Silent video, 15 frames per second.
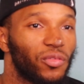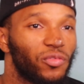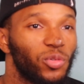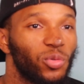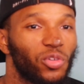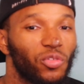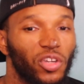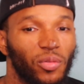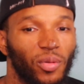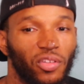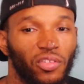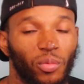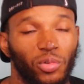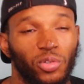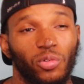But if you was raised by
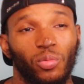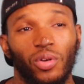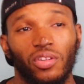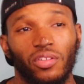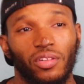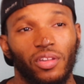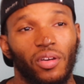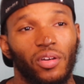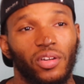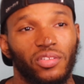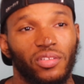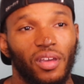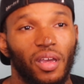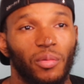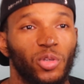someone who wasn't there all the
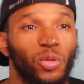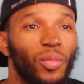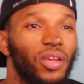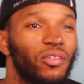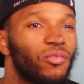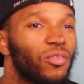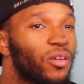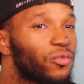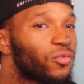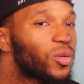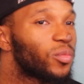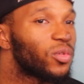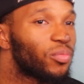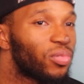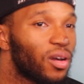time, you may run
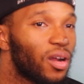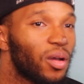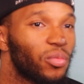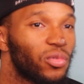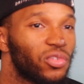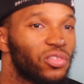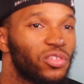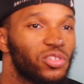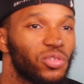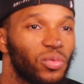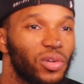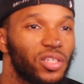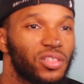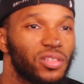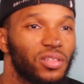from the problem or
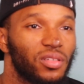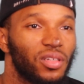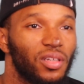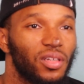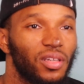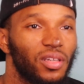situation,